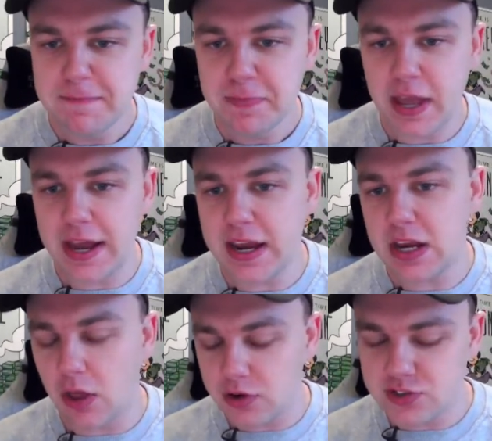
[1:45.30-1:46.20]
And then the
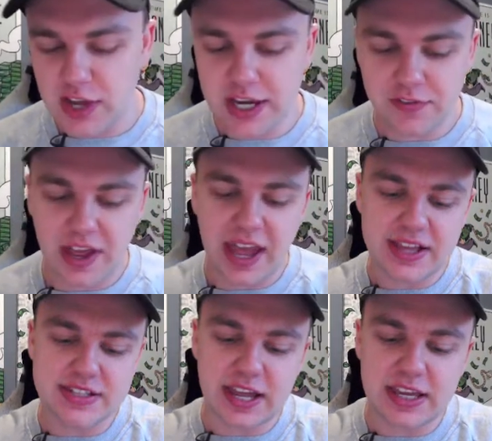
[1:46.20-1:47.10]
other side of it
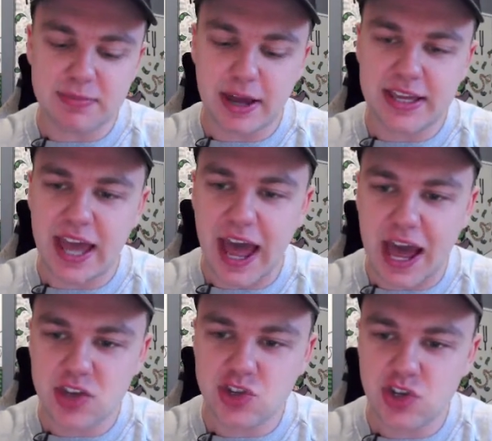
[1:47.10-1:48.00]
is like my
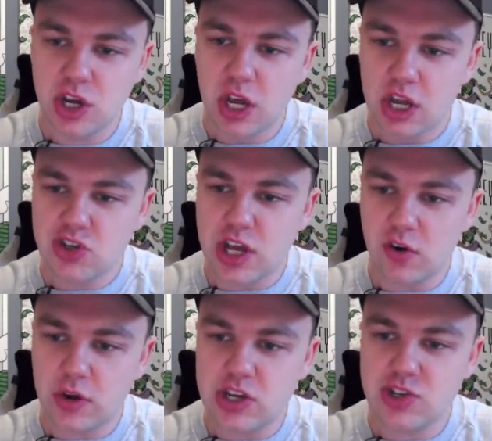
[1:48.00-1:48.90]
cash
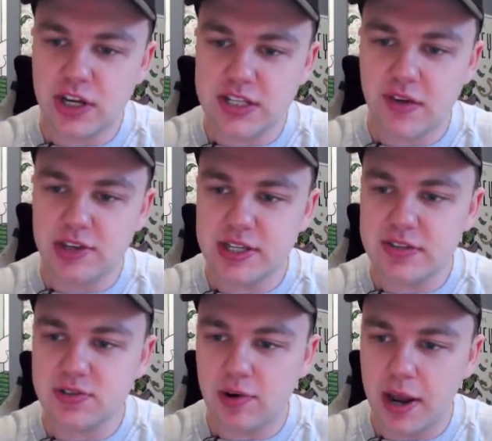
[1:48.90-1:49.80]
generation
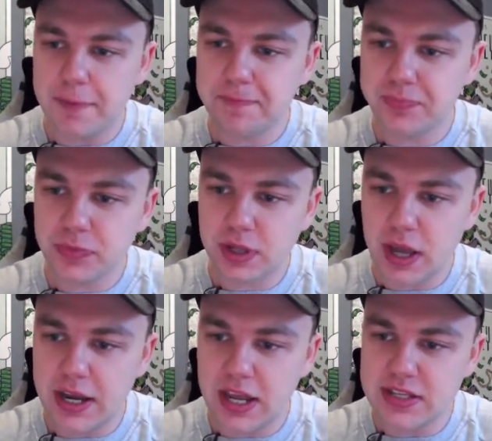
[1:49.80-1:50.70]
activities, right?
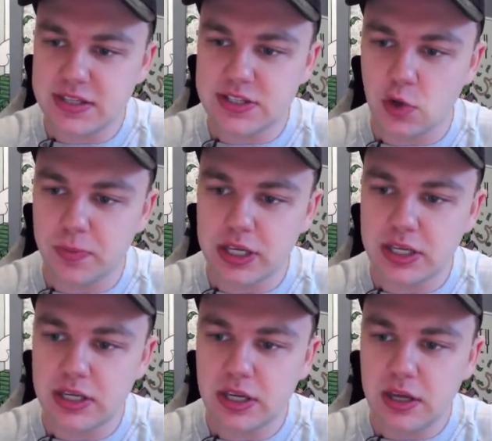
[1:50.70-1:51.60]
And these will
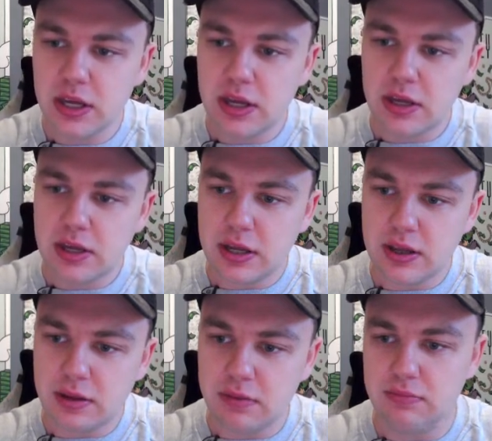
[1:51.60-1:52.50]
be
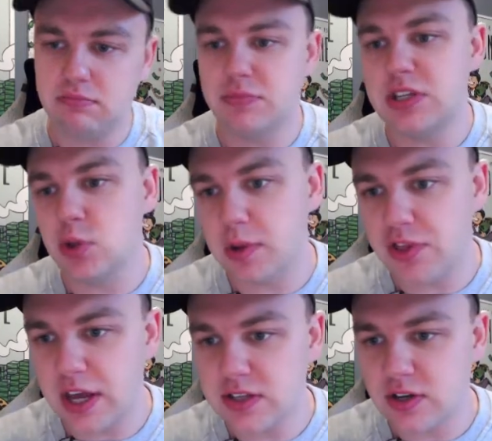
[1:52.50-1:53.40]

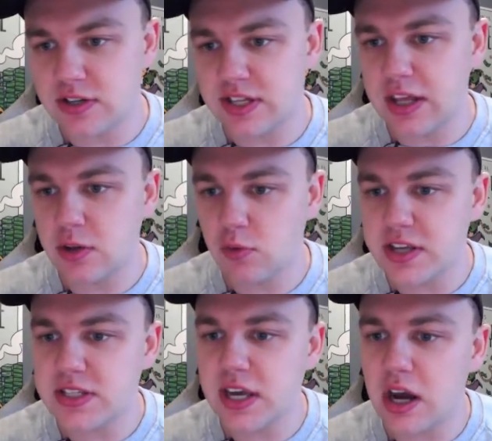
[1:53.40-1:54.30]
things that are slightly
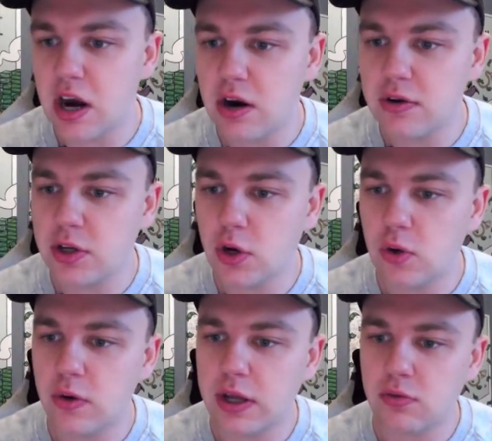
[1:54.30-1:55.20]
riskier,
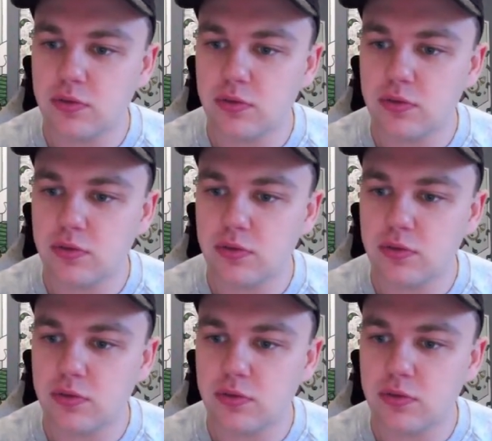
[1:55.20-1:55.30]
like